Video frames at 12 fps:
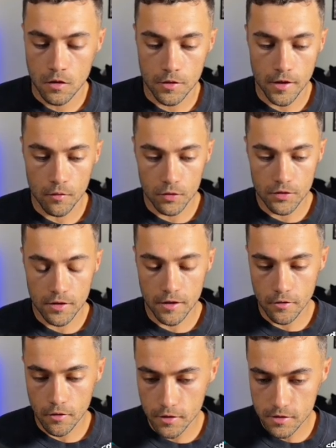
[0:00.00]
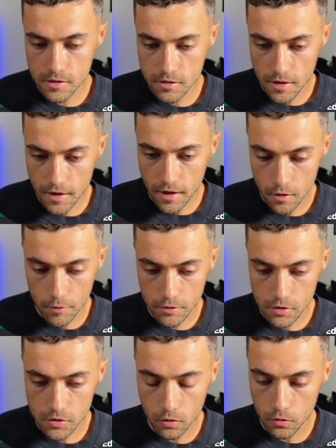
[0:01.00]
Okay, one thing I noticed is that I want
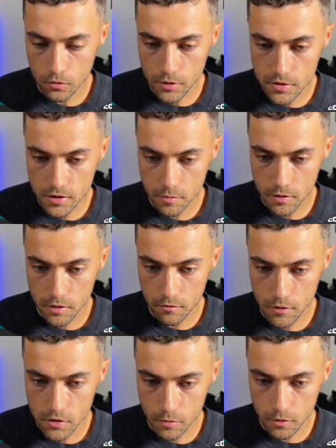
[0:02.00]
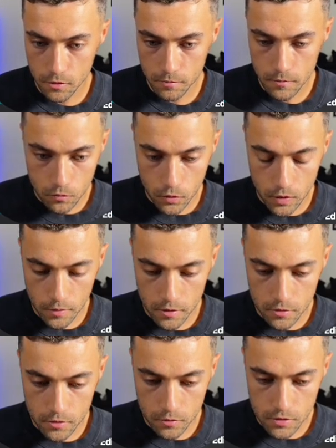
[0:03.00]
this whole list to be visible. What I'm gonna
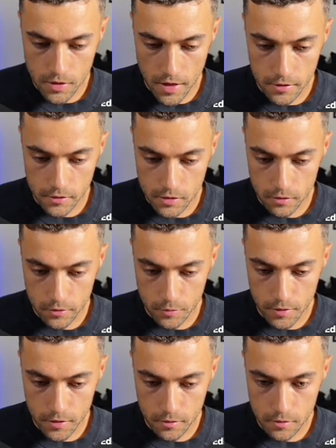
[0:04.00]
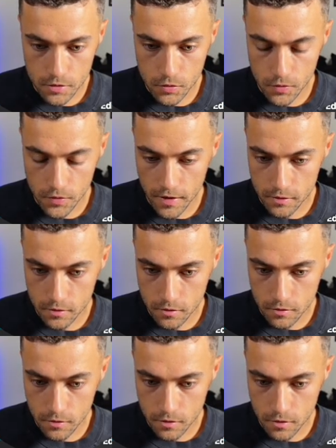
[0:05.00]
do is edit this a little bit so that
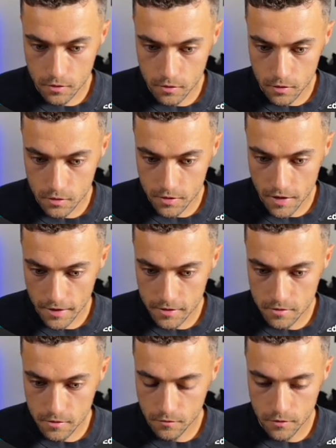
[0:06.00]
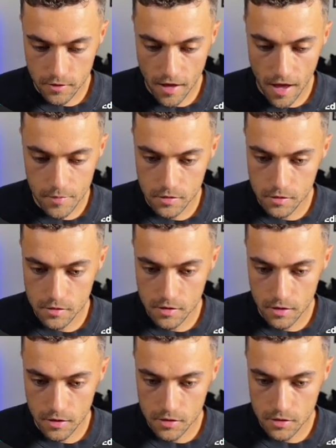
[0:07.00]
the text in the captions
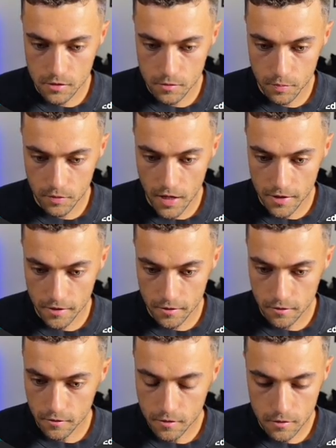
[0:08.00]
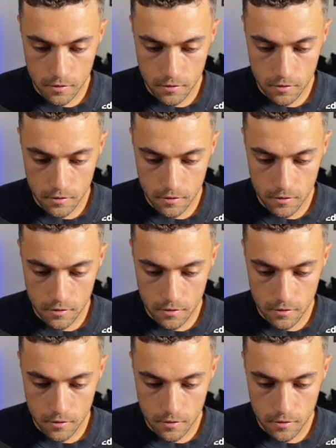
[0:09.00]
isn't blocking